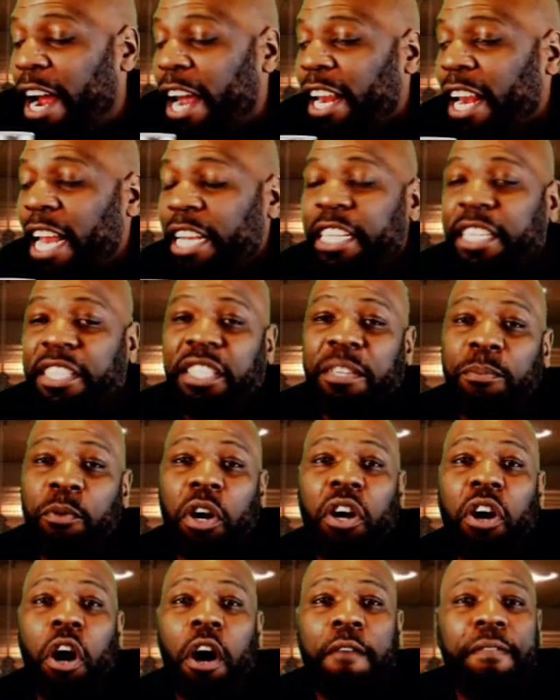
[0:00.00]
All right, I need
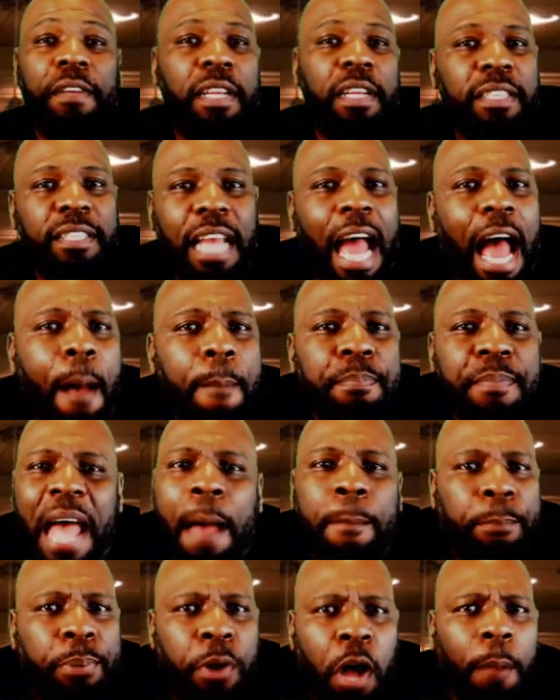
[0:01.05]
some more coffee because
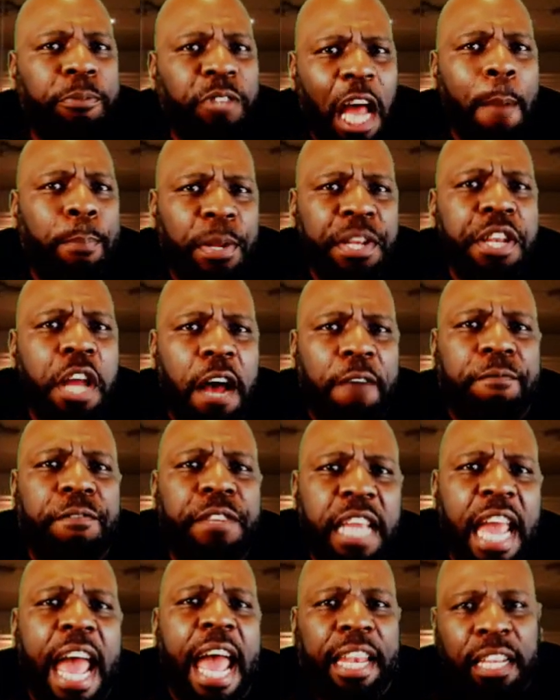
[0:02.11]
I'm not pumped up
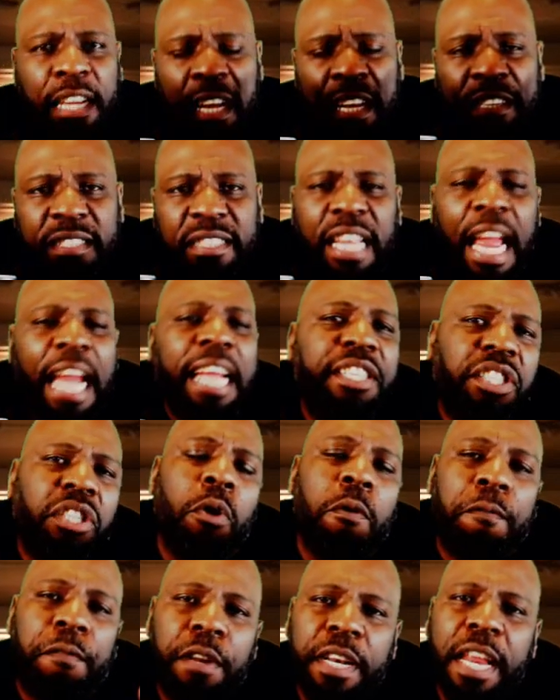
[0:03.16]
enough yet. Stay
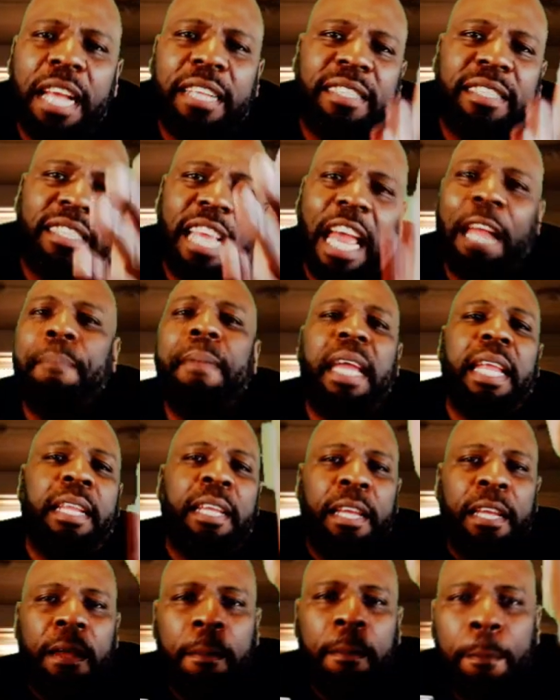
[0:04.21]
tuned for the next
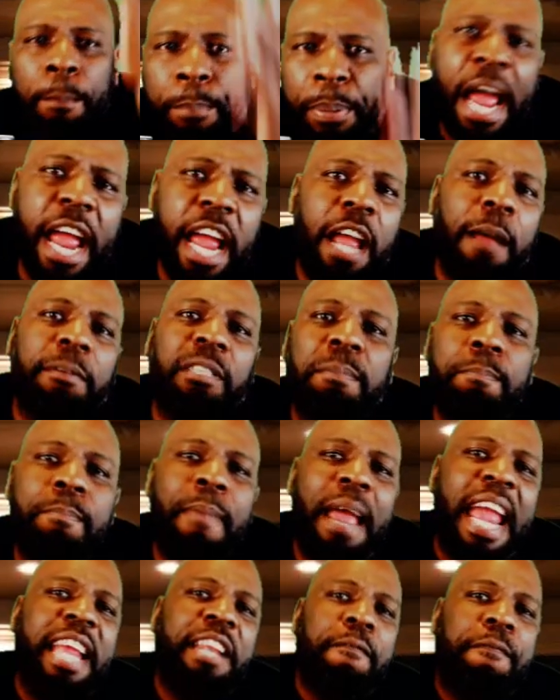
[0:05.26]
segment.
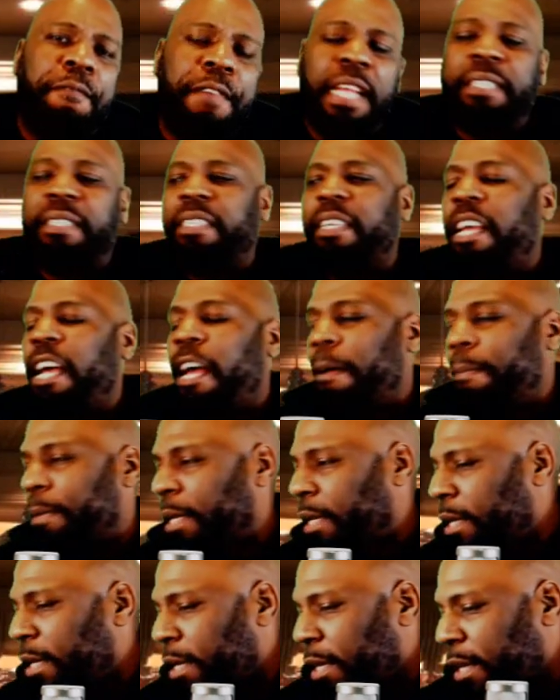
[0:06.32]
Bam's main event's
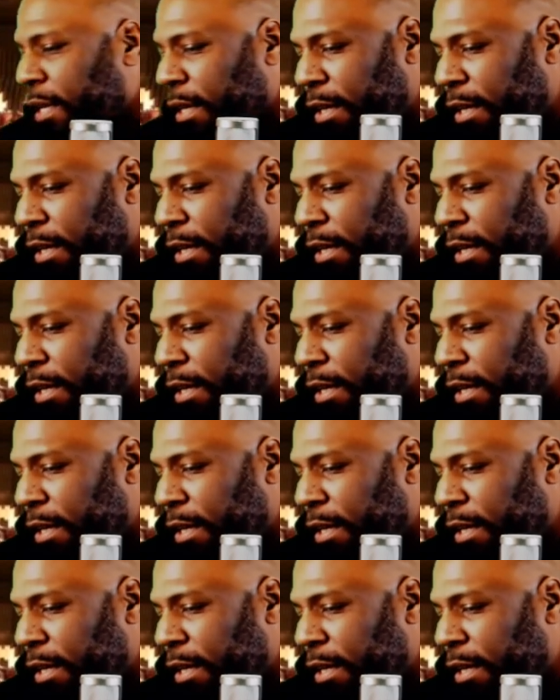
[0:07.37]
coming.